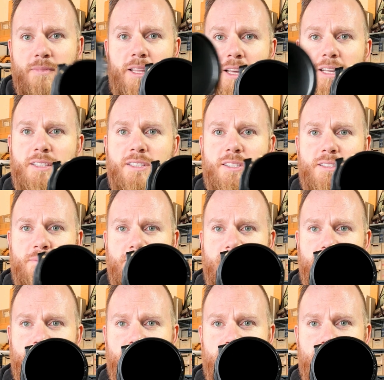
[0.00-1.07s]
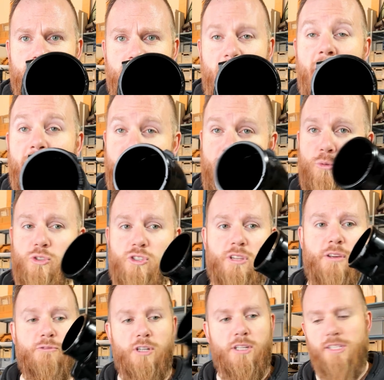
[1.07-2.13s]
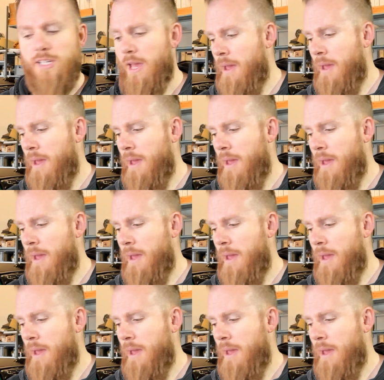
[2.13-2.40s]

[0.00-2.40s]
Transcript: It's a huge difference.